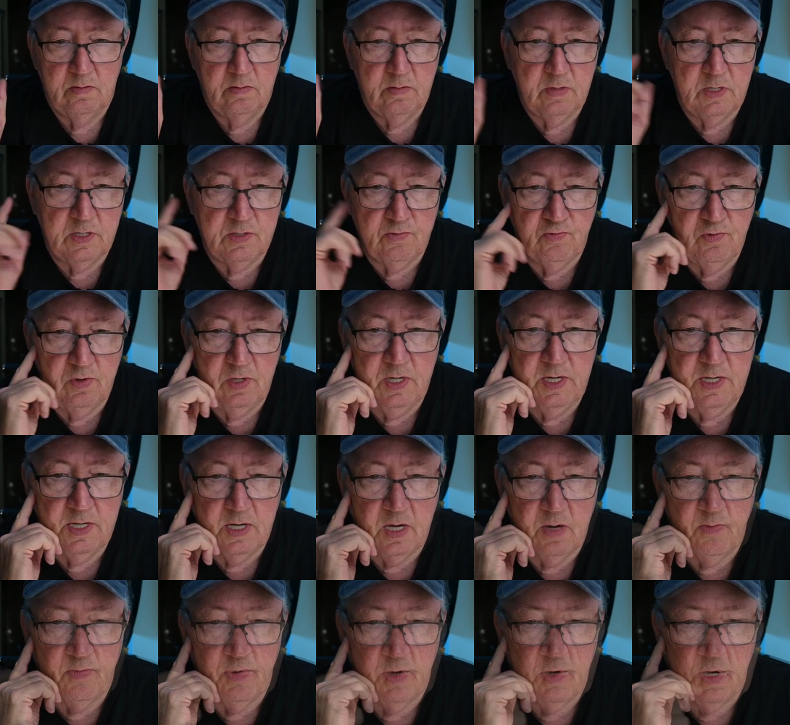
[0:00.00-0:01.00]
It's really
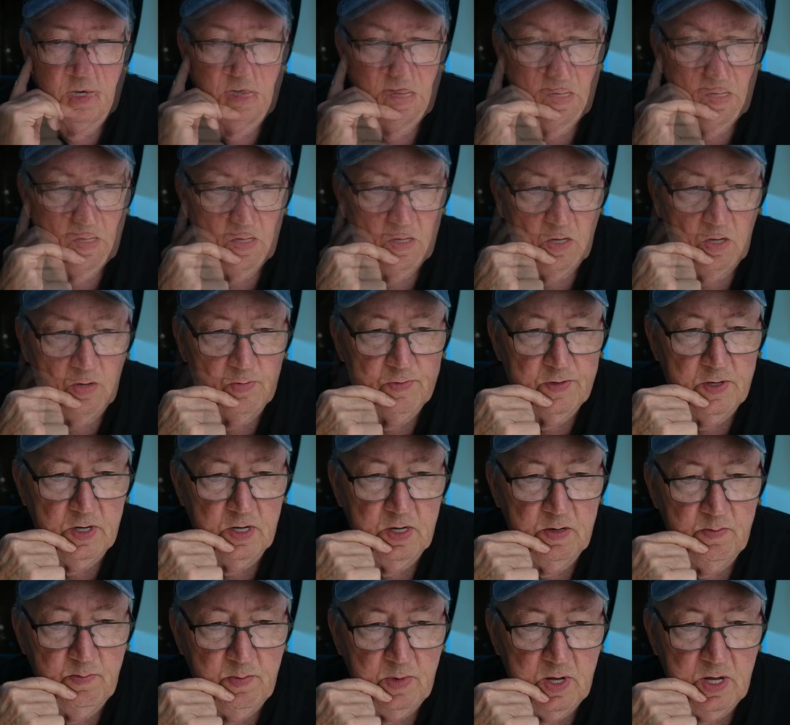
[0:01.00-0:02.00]
not a problem. Over there
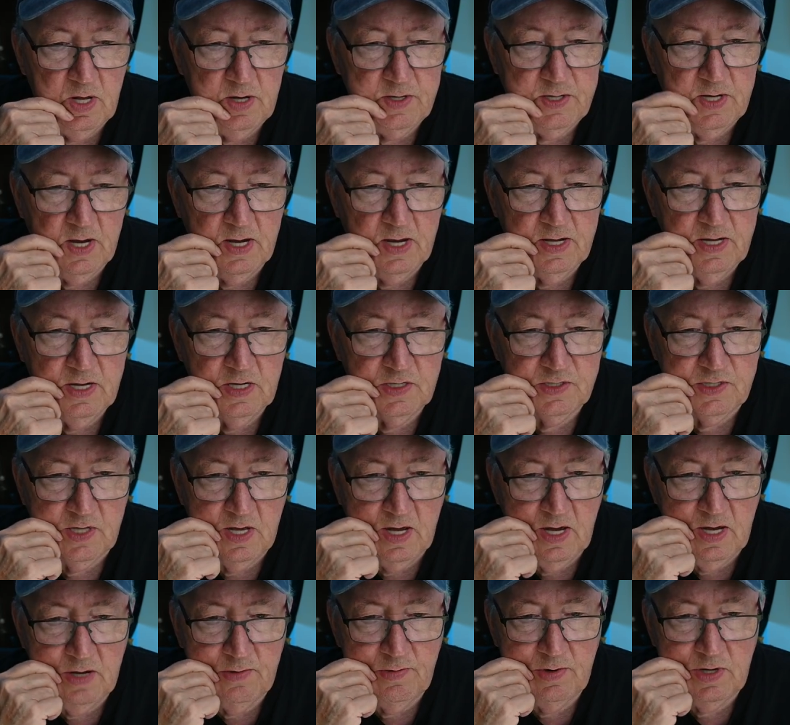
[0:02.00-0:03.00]
in Manta, I guess the
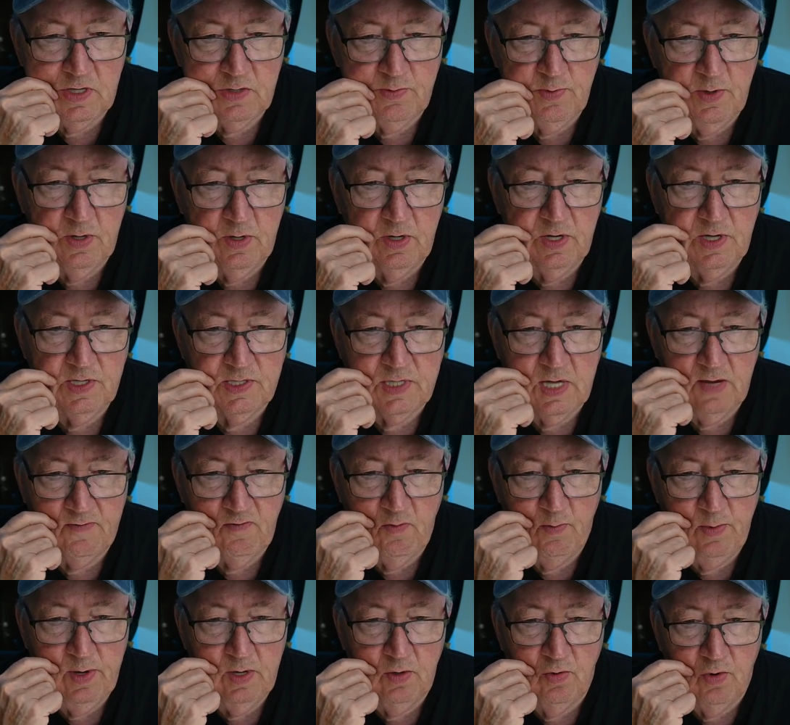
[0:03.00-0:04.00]
high-rise buildings have
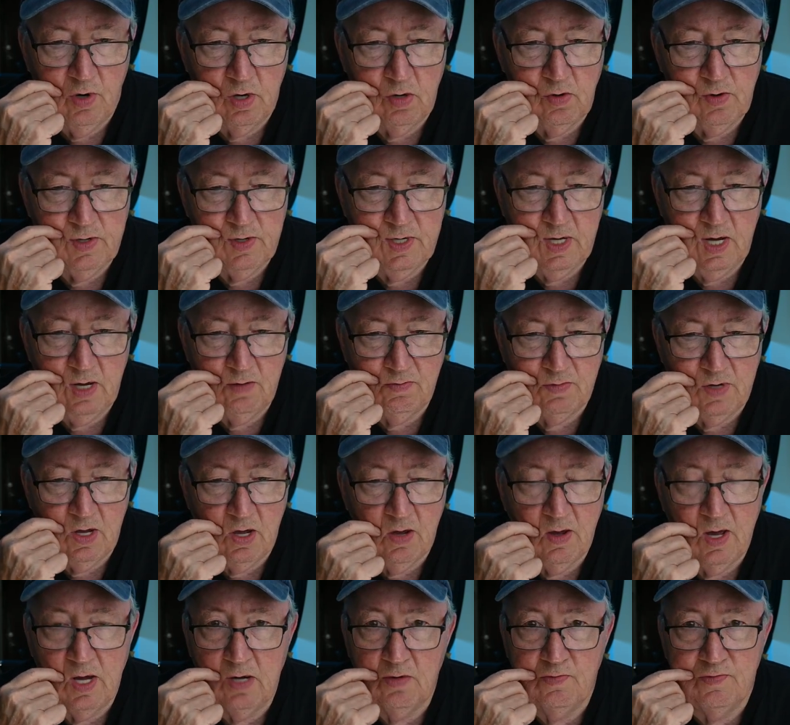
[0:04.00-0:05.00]
a big water tank.
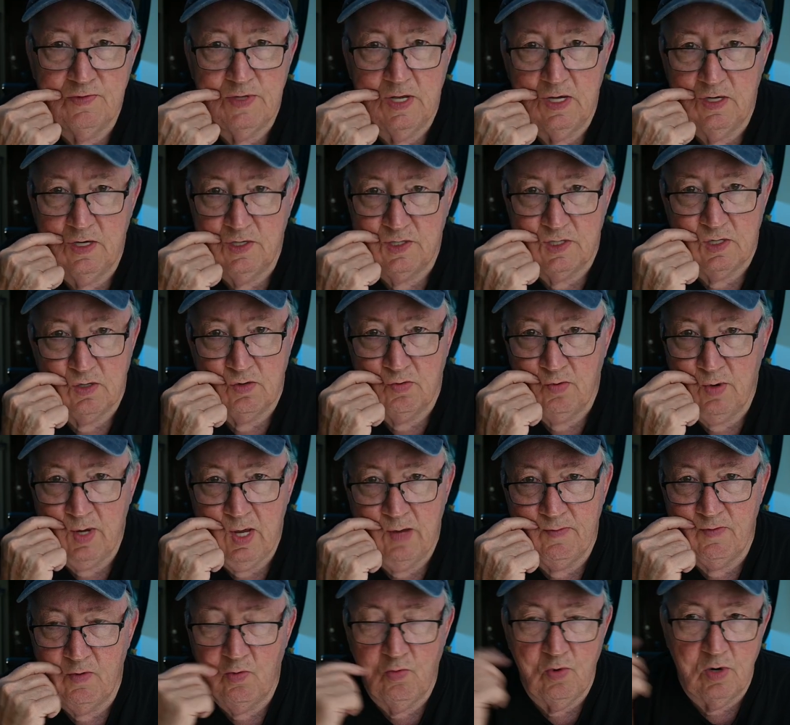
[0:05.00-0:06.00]
No, I don't think so. We
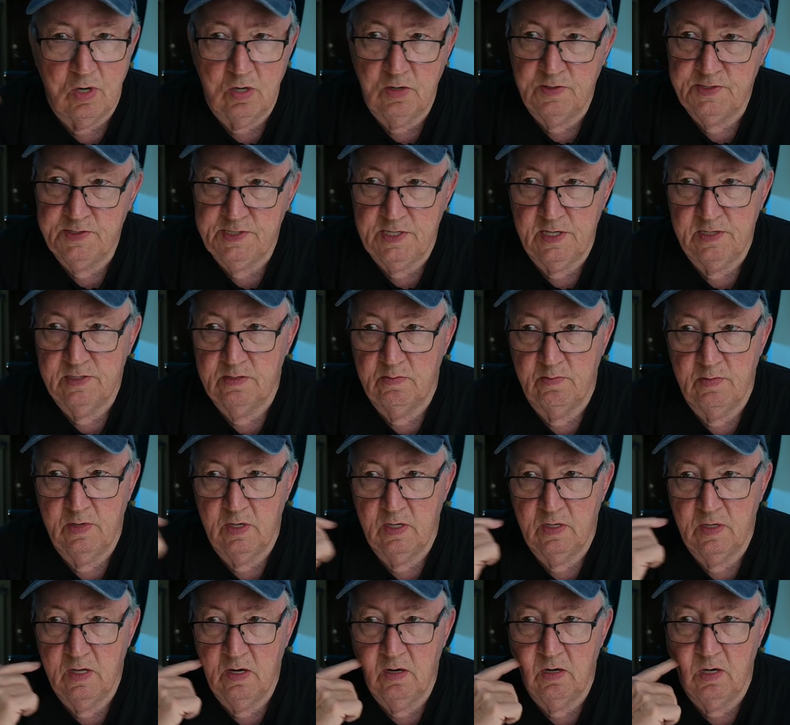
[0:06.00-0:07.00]
have a water system
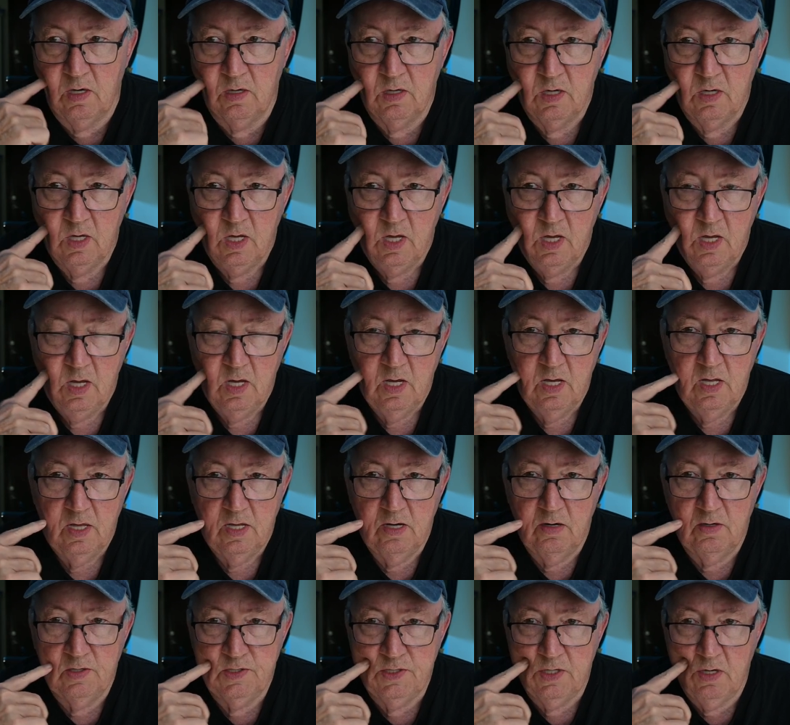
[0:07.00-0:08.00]
here. There are
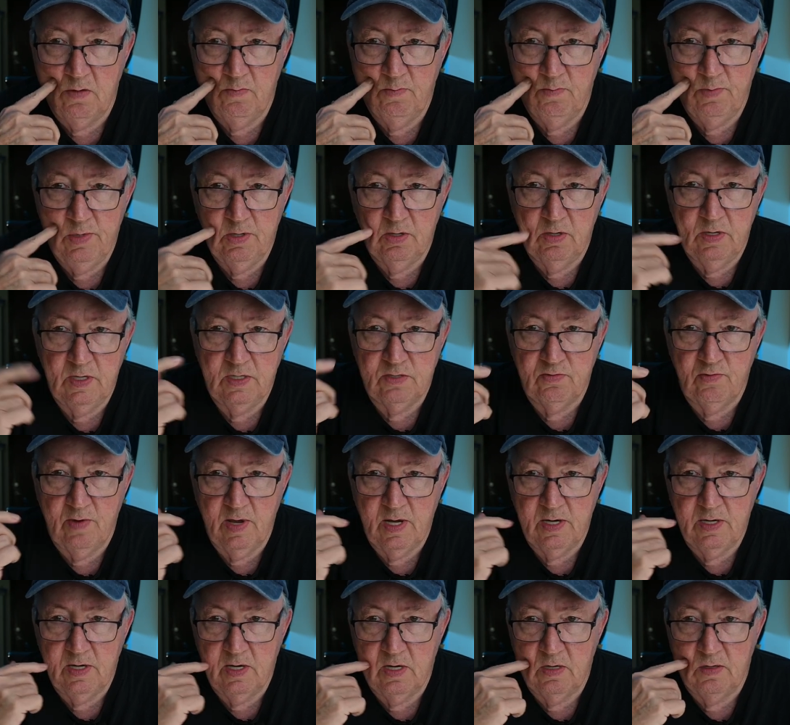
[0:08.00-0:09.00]
there are some buildings
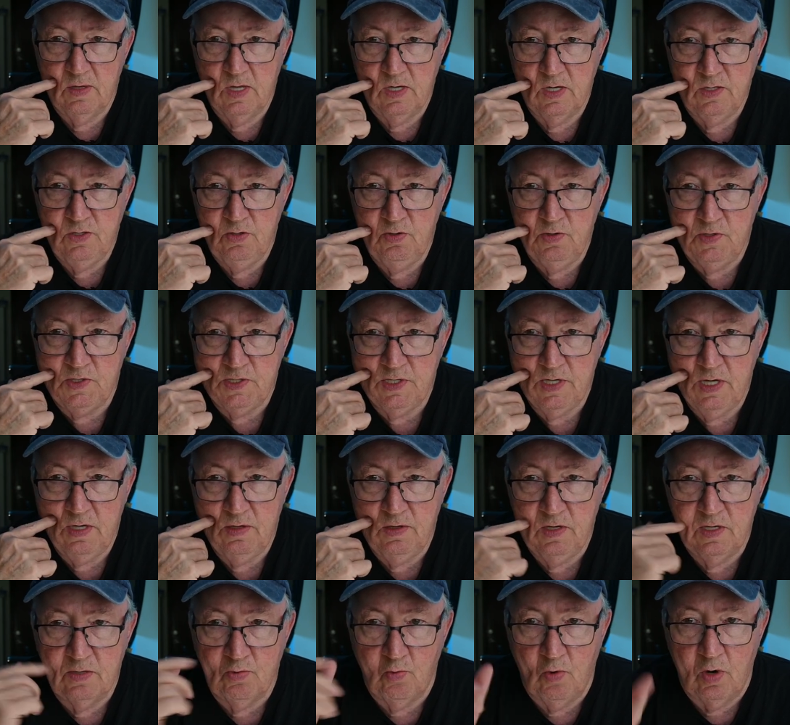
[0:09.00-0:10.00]
around here that you see
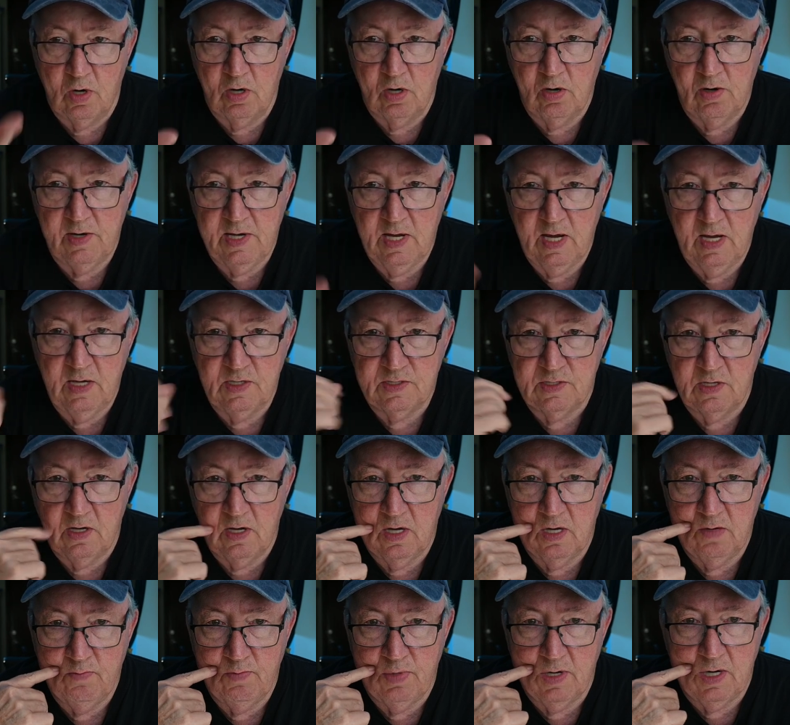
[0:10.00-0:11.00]
these water tanks
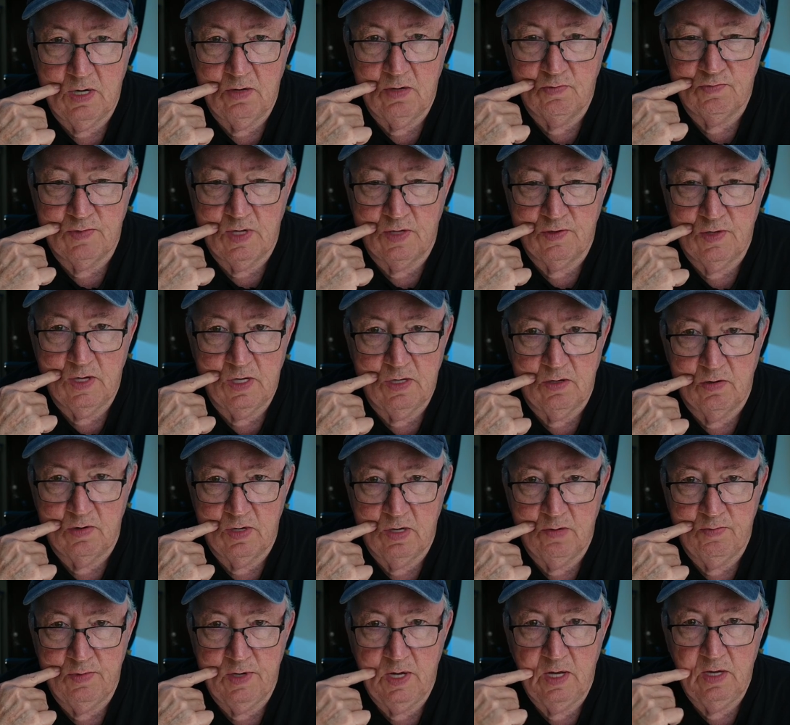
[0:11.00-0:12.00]
on, but I, don't, I think they're
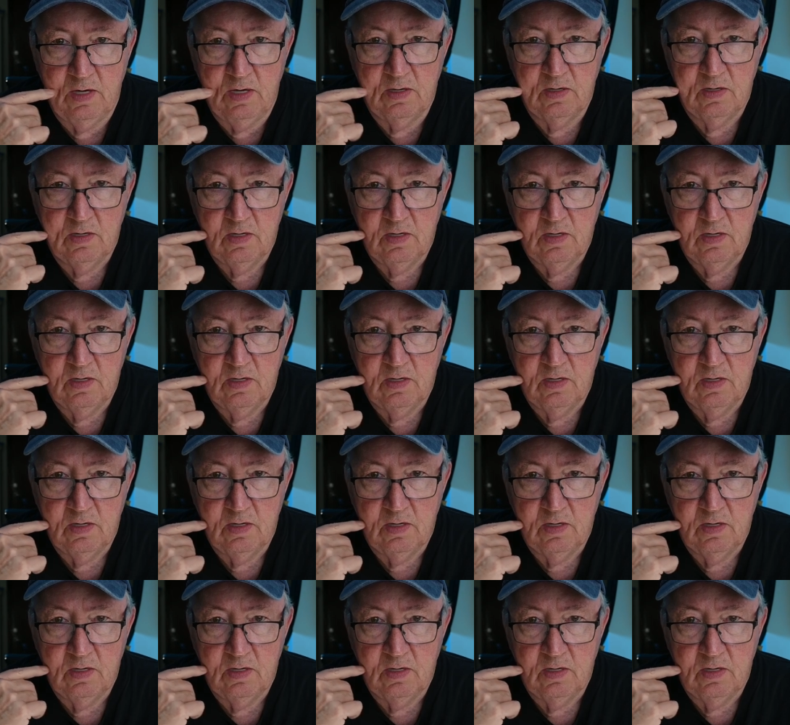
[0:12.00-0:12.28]
empty.